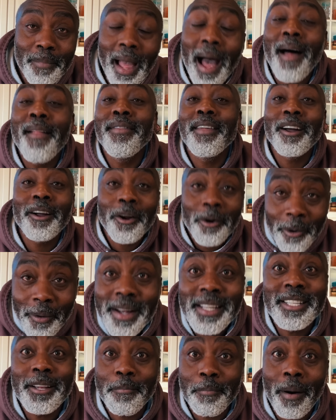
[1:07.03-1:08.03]
And the
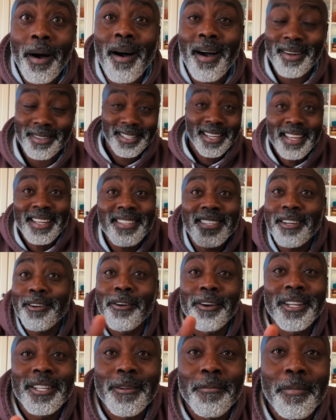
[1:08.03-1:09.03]
crazy part, here's the
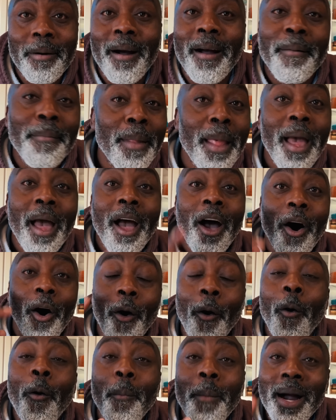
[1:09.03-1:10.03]
crazy part.
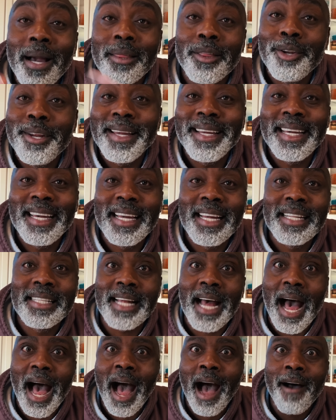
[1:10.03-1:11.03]
All my 3 kids
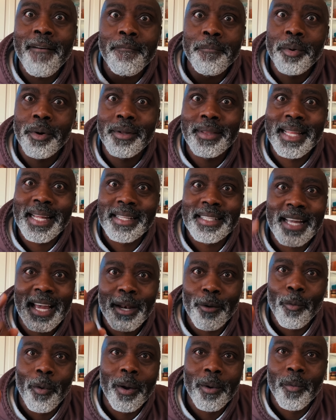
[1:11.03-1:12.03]
have birthdays
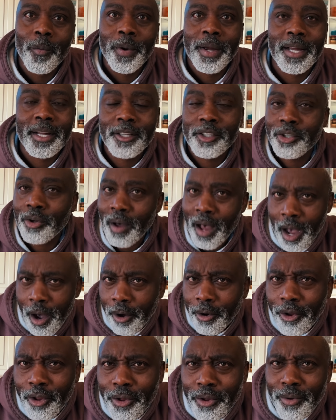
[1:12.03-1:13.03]
in 1 week. So how
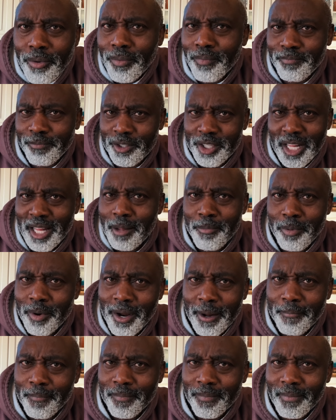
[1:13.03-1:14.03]
do you
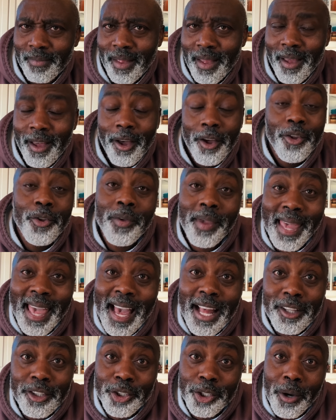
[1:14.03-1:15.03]
celebrate? You
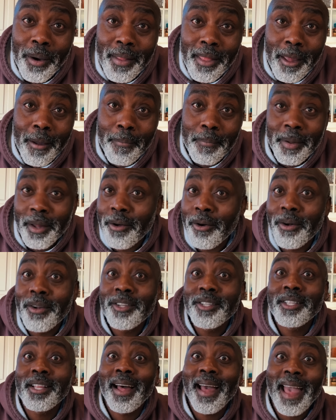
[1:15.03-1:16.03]
can't join them
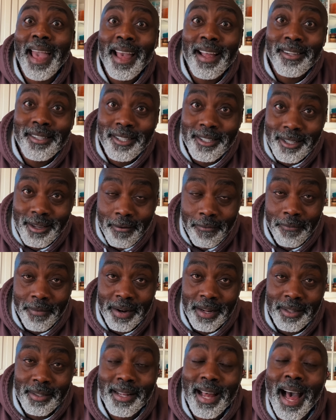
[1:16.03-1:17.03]
because the age
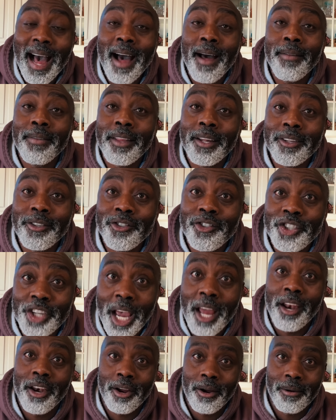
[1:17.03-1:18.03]
difference and the
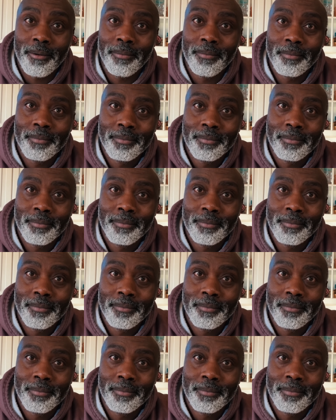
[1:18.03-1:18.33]
gender.